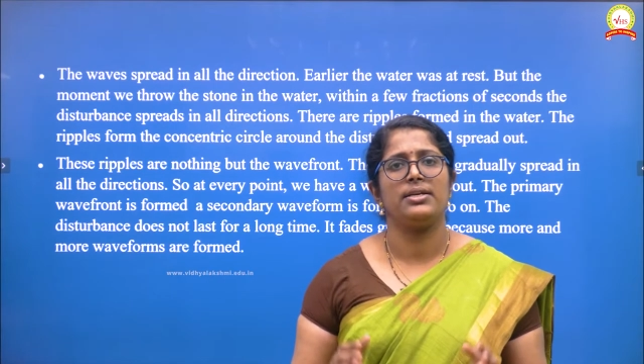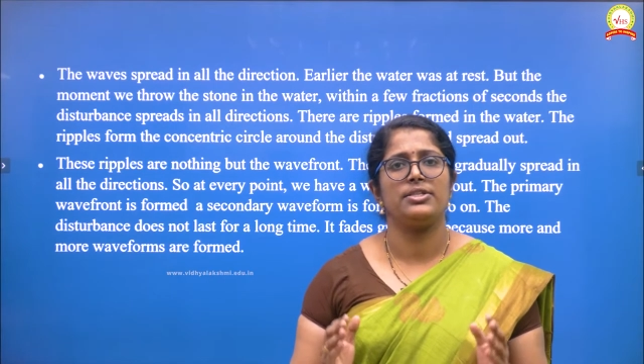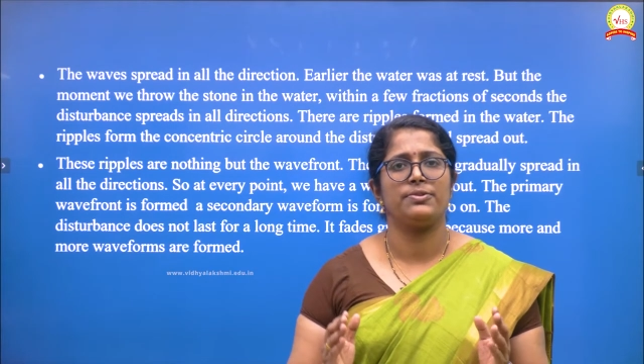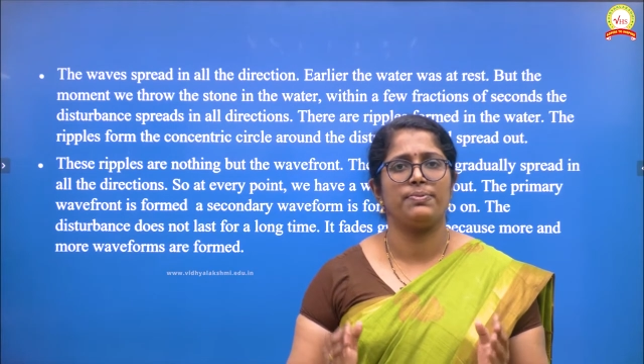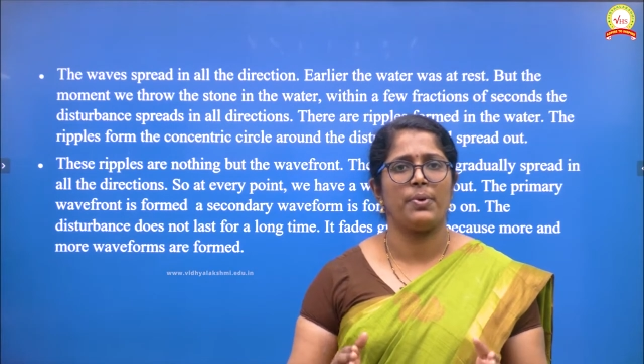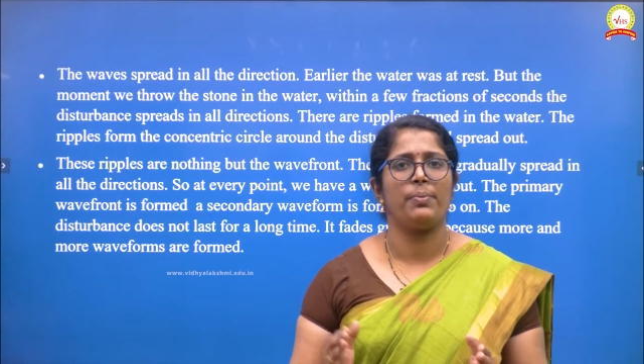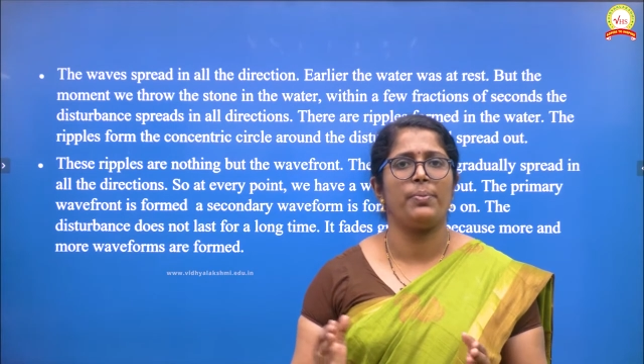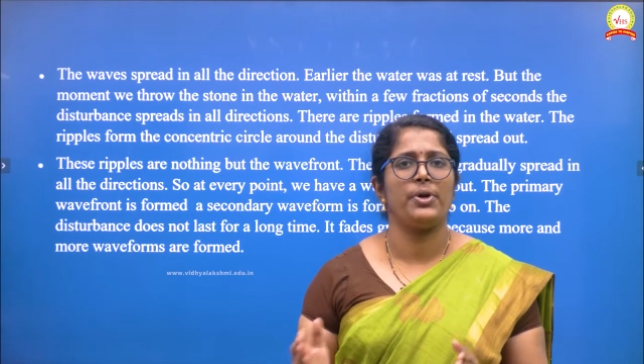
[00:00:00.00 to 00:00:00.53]

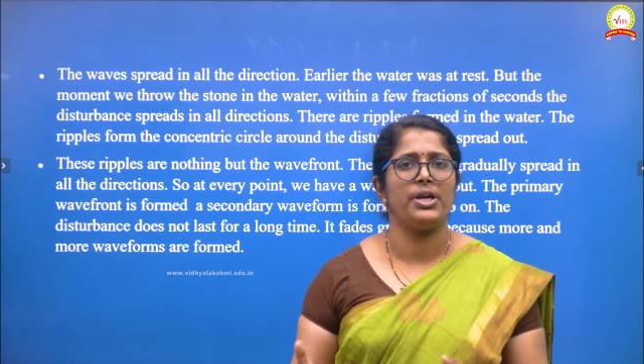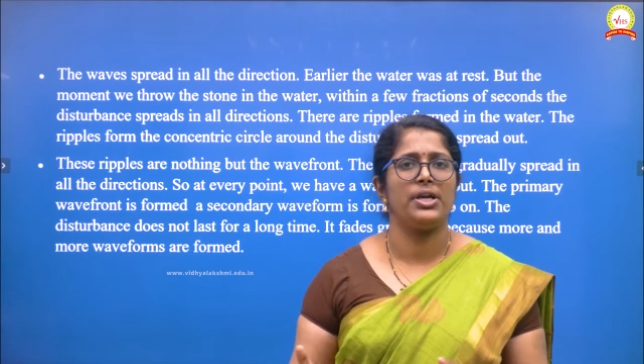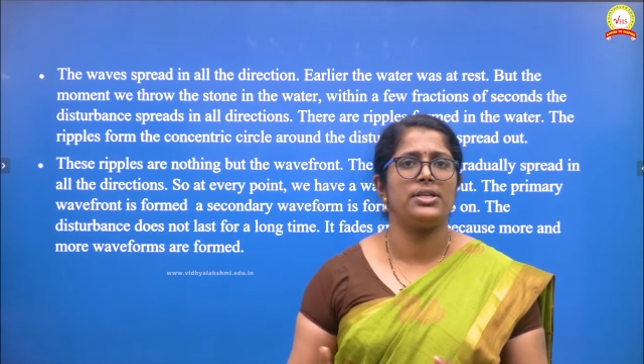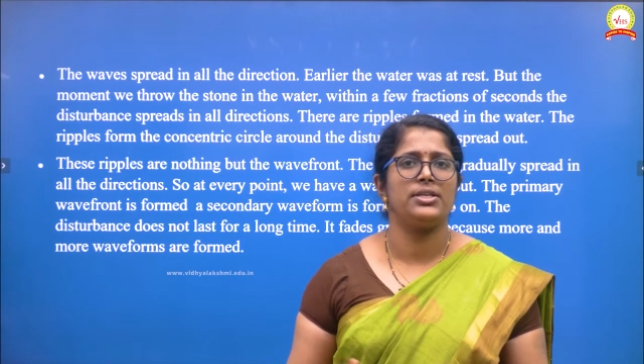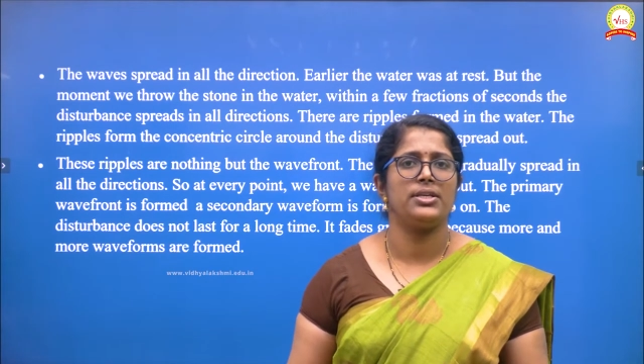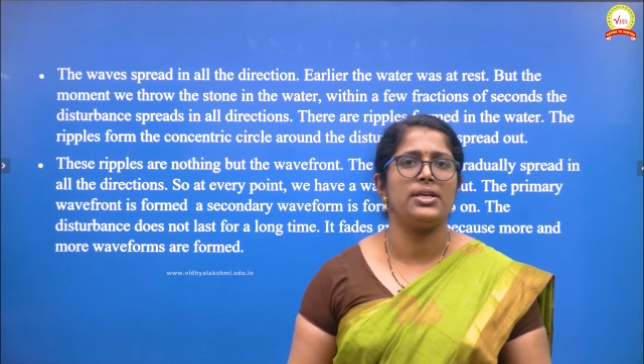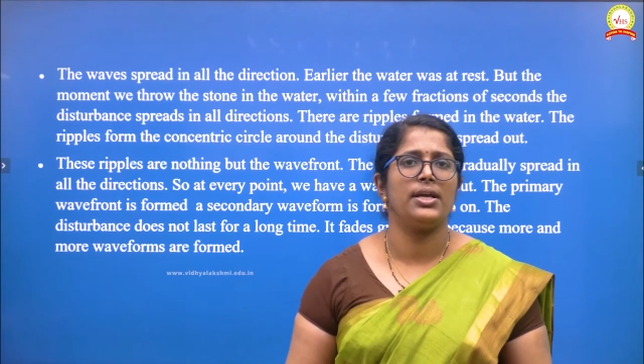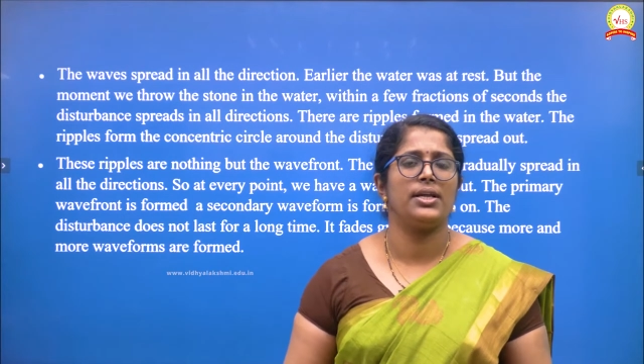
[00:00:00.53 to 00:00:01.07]
is
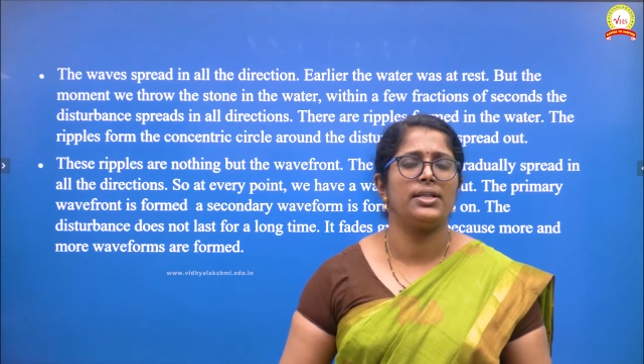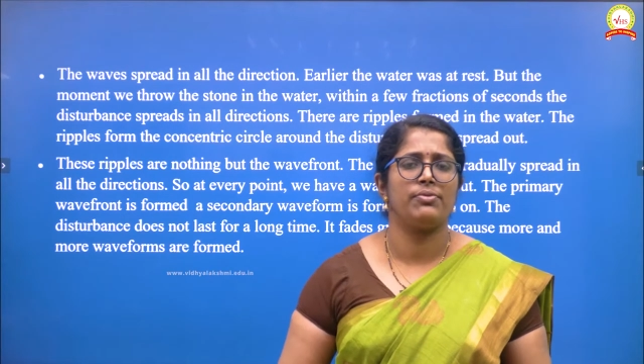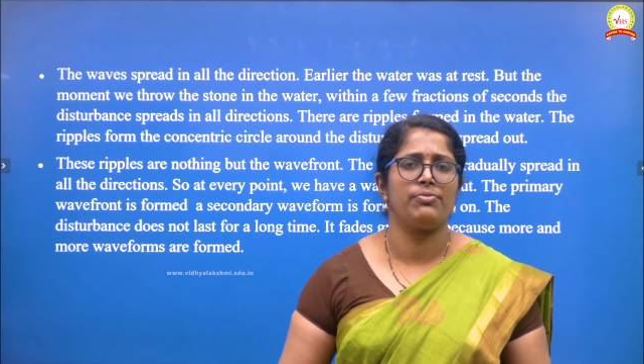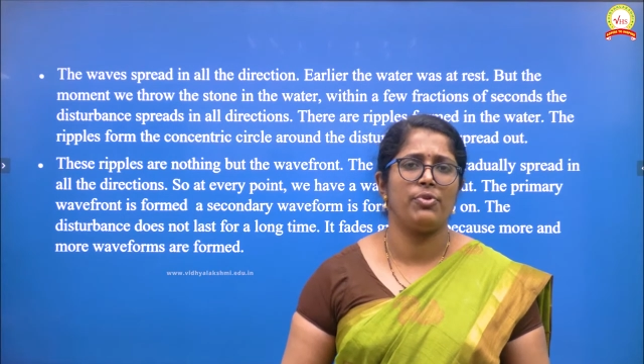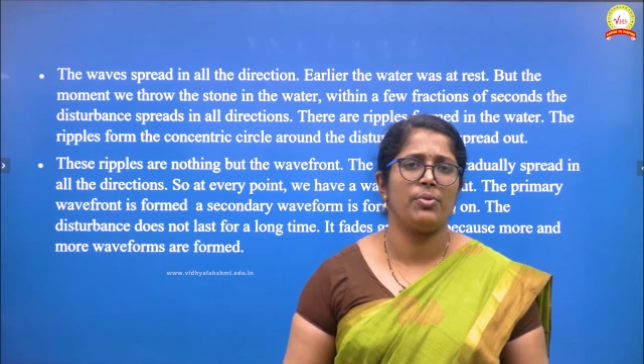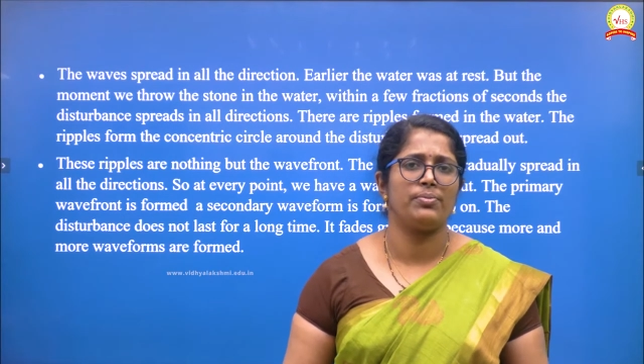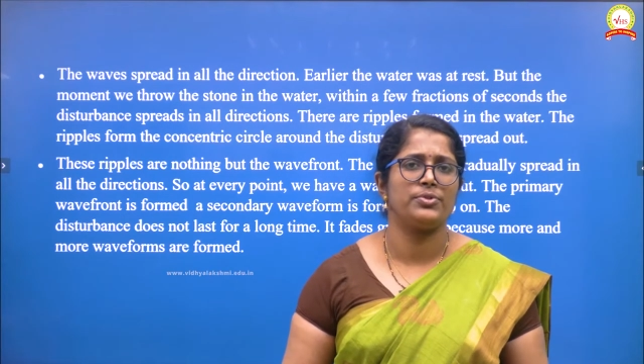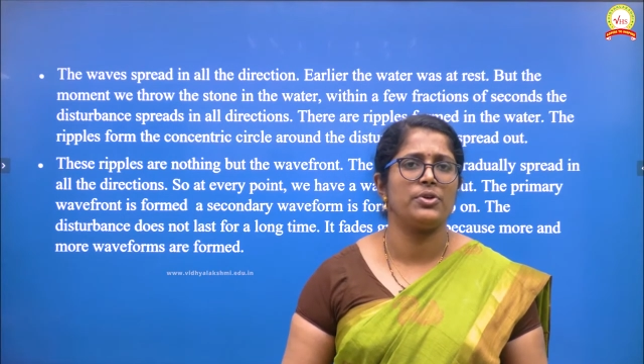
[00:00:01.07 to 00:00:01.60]
propagating in the
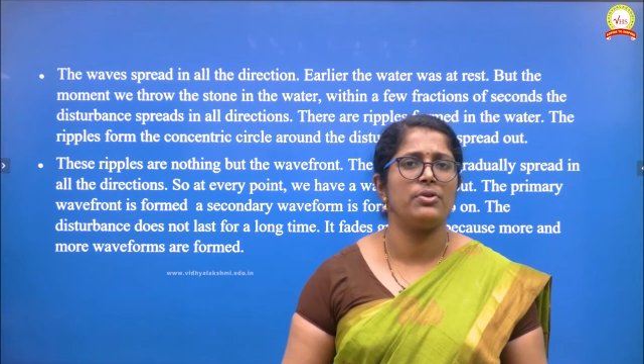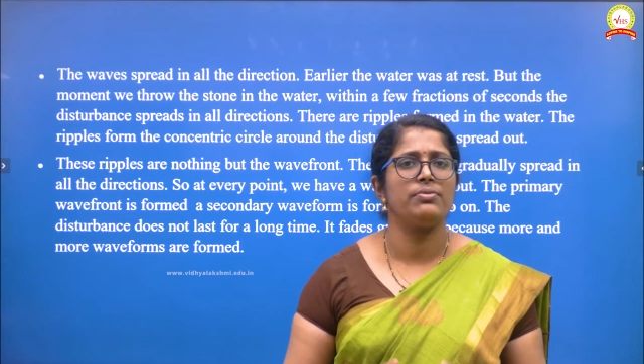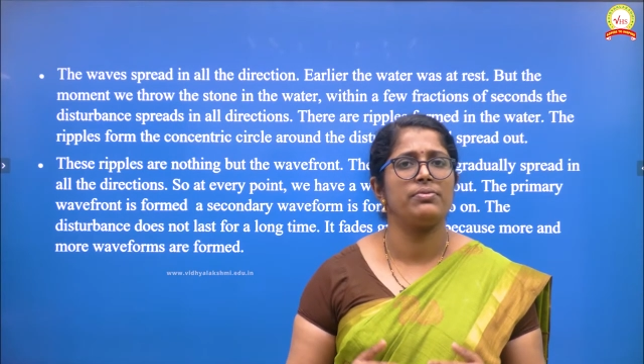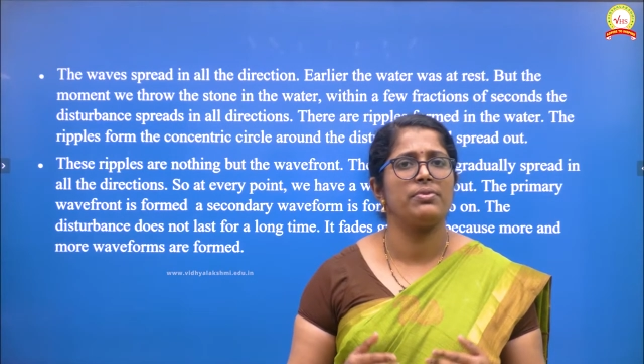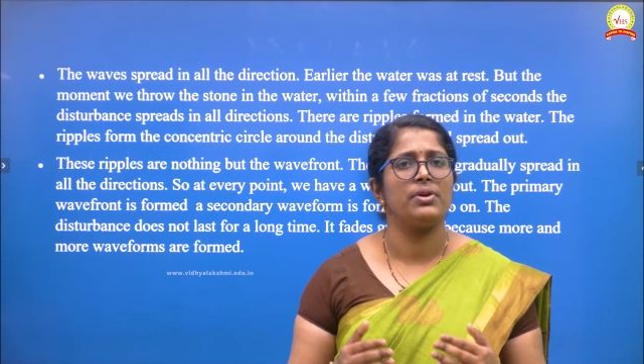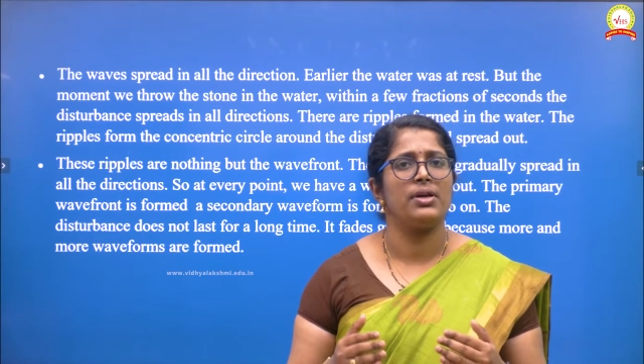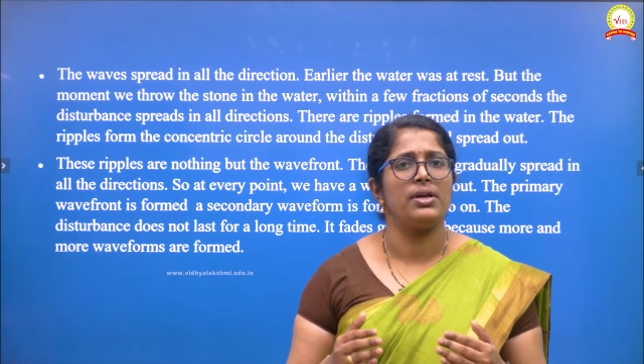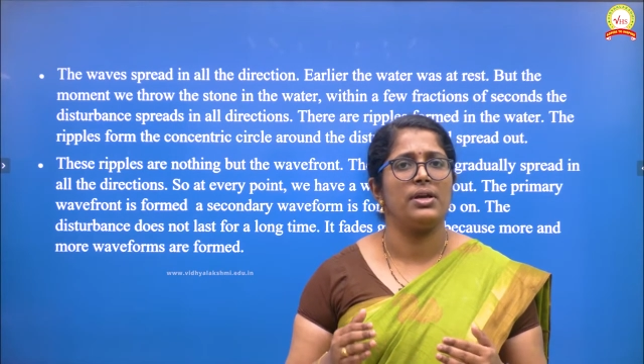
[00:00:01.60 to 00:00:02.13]
forms
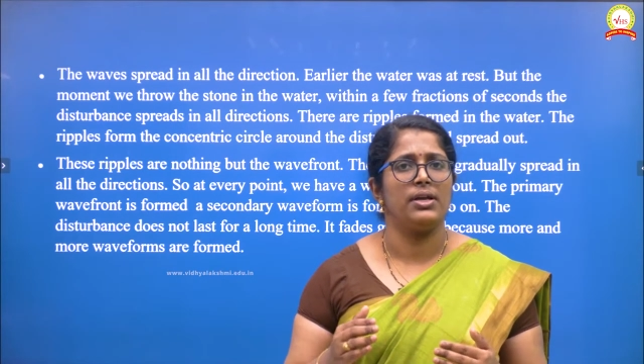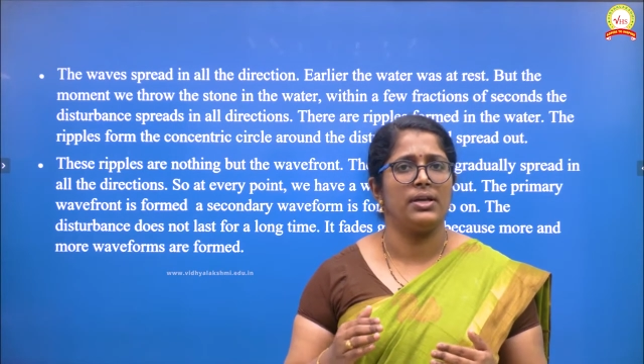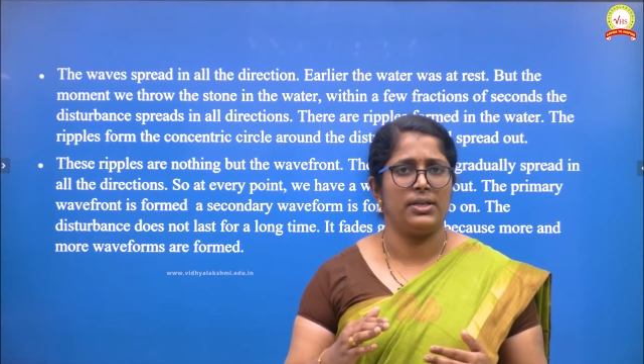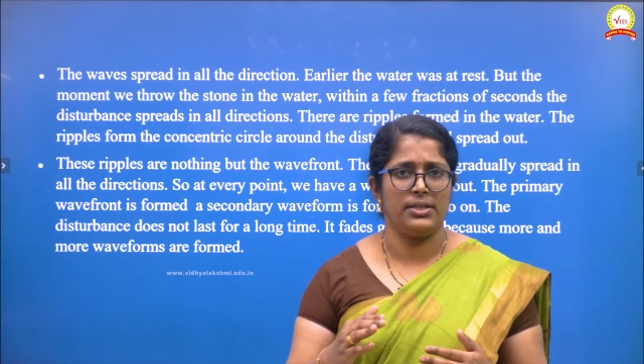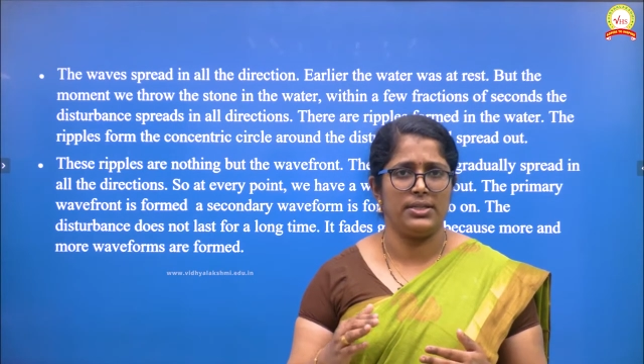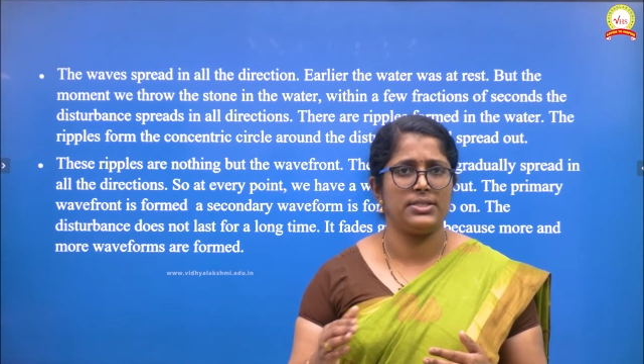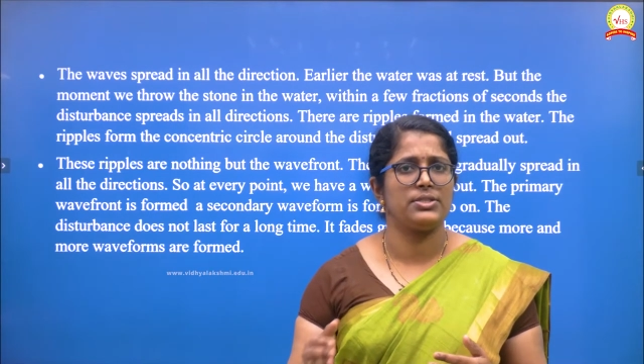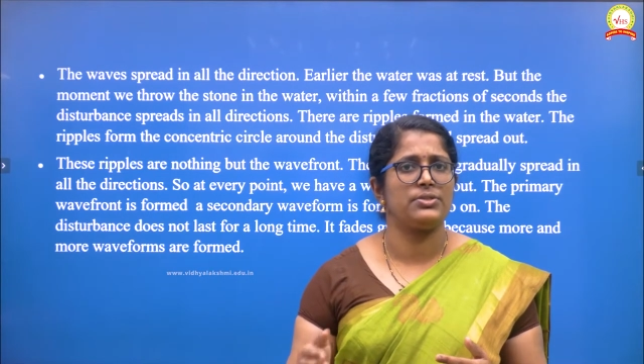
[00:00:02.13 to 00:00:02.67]

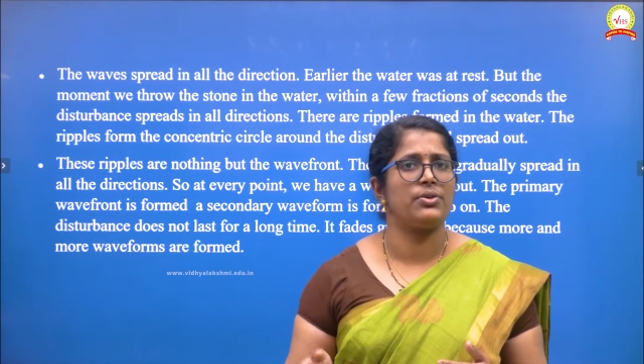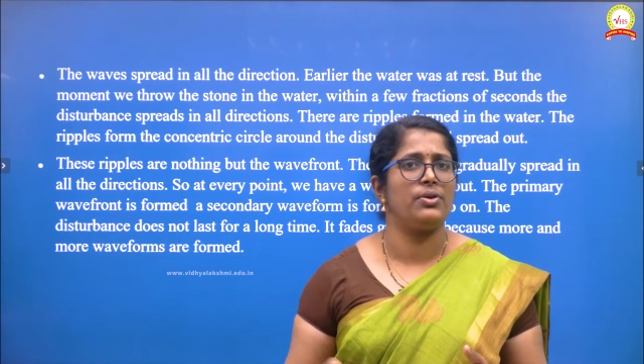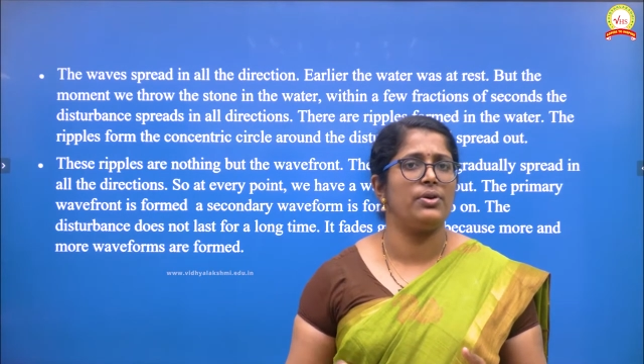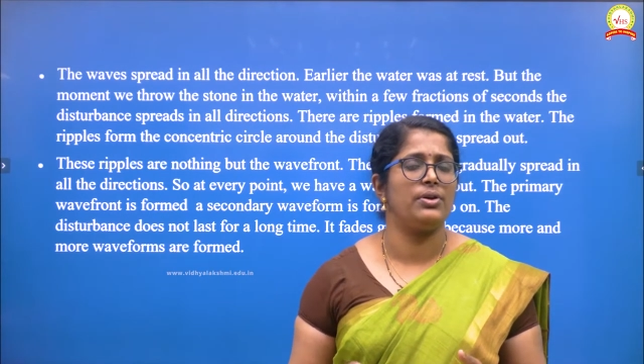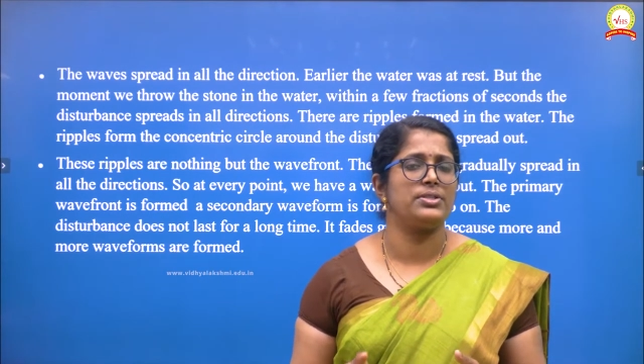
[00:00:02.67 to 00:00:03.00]
of this